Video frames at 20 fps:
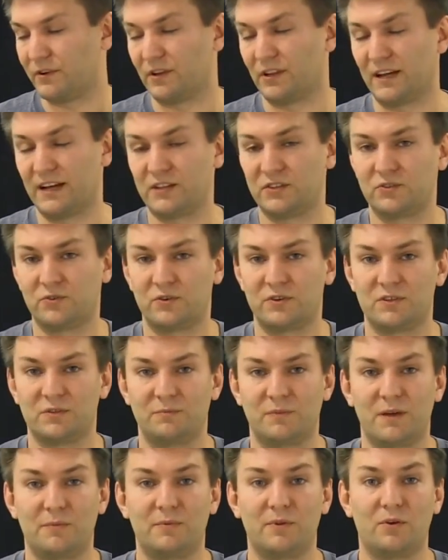light source
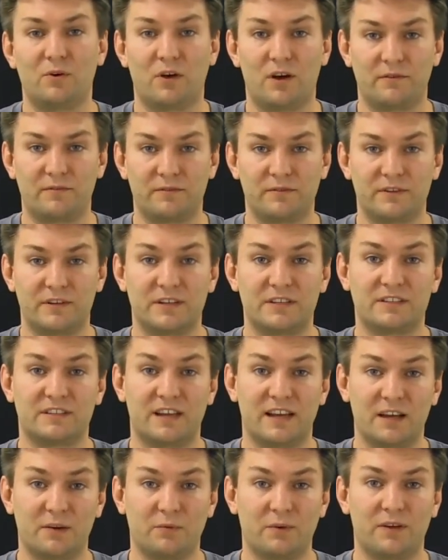might be off of the
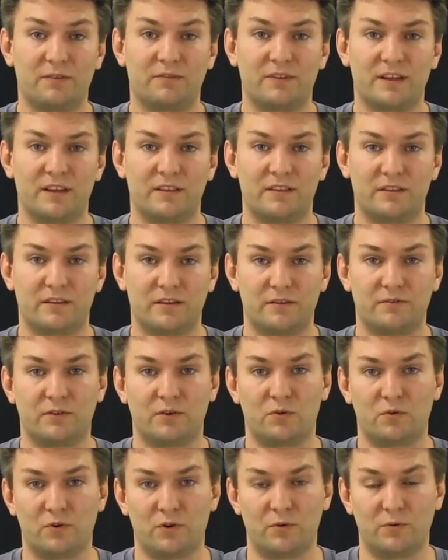design wavelength of your
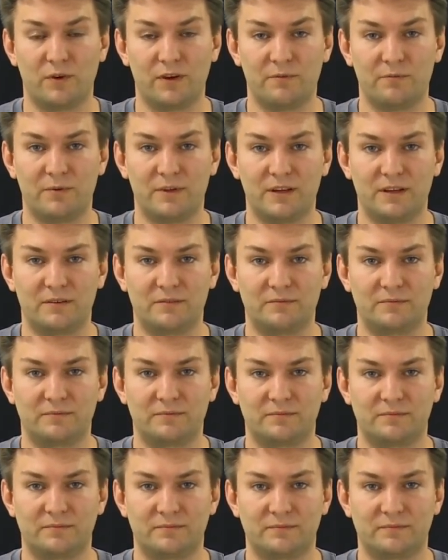quarter wave plate.
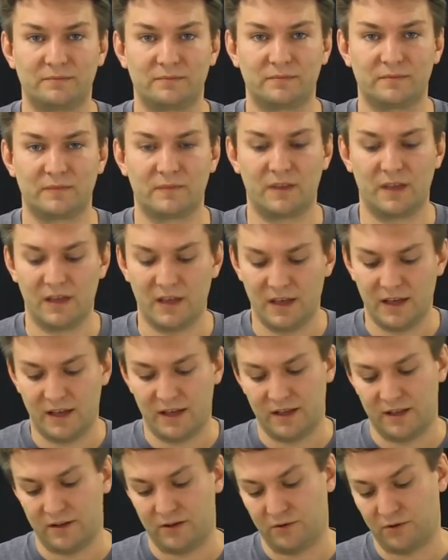
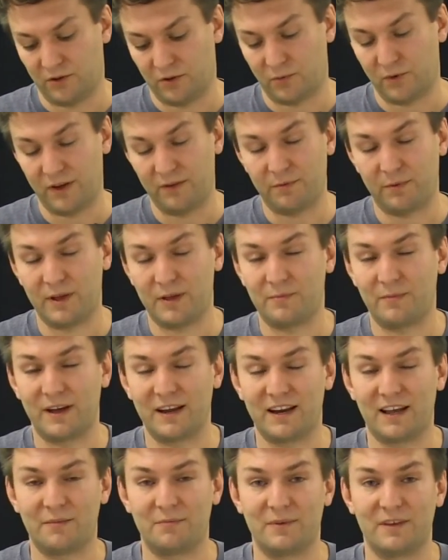Or the wave plate might
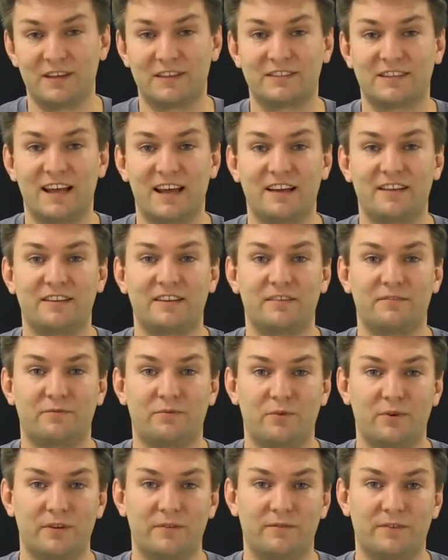not be exactly at
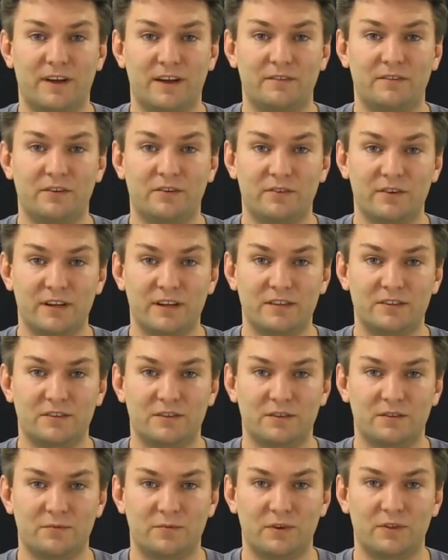45 degrees
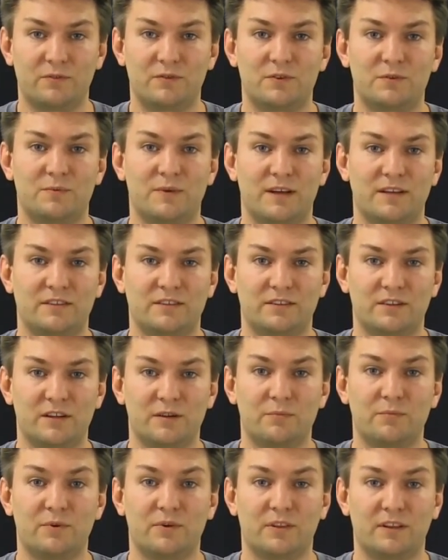with respect to your
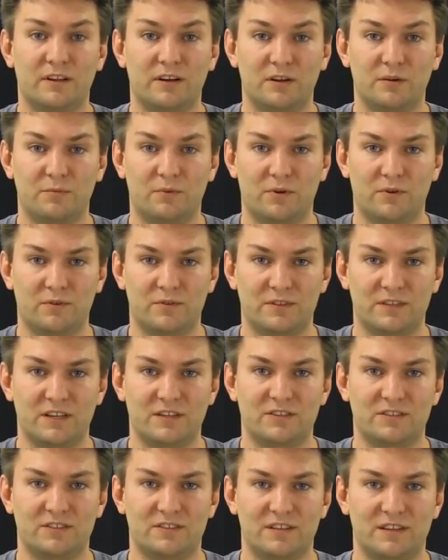input linear
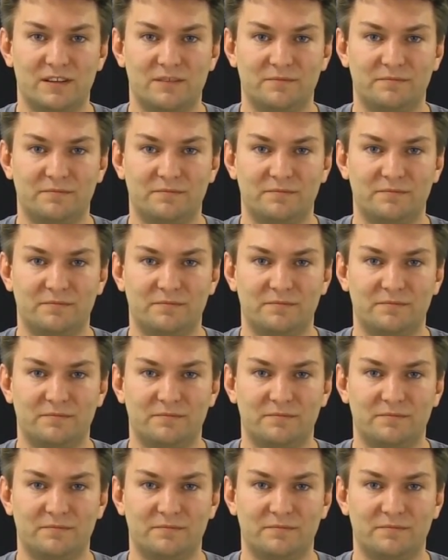polarization state.